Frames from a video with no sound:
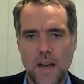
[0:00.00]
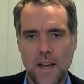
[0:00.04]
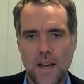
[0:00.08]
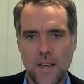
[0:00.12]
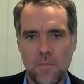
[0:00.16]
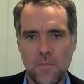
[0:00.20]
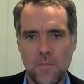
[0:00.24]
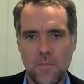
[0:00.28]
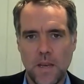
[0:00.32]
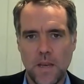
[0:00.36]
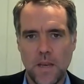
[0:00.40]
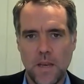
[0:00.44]

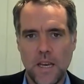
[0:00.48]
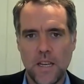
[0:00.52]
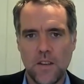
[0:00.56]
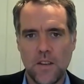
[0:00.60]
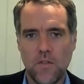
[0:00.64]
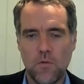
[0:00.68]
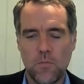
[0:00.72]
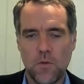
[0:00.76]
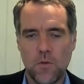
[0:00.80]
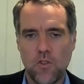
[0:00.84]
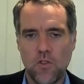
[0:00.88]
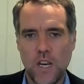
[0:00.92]
I'm Head
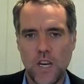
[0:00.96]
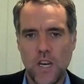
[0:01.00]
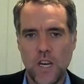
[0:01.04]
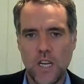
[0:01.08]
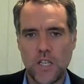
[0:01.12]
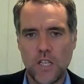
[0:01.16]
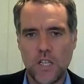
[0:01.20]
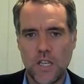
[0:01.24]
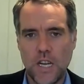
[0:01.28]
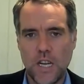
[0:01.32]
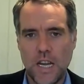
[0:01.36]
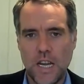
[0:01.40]
of
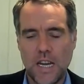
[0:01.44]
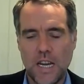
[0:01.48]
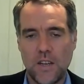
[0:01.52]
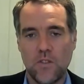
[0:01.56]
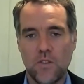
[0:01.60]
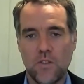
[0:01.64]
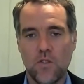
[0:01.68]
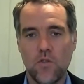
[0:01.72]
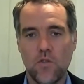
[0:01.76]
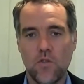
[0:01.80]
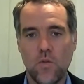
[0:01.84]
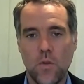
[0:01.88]
Immigration at
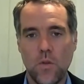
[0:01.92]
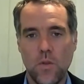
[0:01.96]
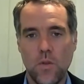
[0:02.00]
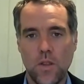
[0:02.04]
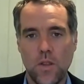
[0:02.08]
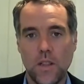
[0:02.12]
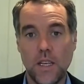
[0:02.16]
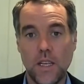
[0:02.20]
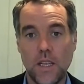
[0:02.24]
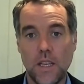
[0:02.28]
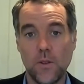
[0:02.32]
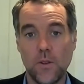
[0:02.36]
Truth
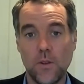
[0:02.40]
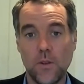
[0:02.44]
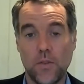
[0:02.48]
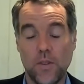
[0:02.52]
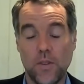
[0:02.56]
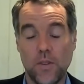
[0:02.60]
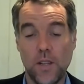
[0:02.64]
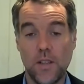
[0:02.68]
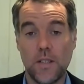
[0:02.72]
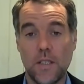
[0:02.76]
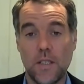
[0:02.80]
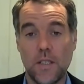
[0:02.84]
Legal
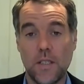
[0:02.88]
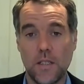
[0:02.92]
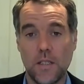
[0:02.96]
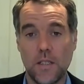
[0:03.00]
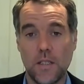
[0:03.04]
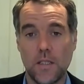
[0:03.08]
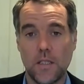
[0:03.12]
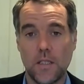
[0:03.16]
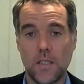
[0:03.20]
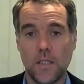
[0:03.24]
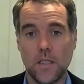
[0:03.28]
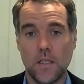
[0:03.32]

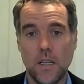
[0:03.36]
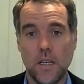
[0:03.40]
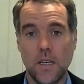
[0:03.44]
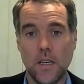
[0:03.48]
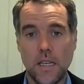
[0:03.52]
Solicitors.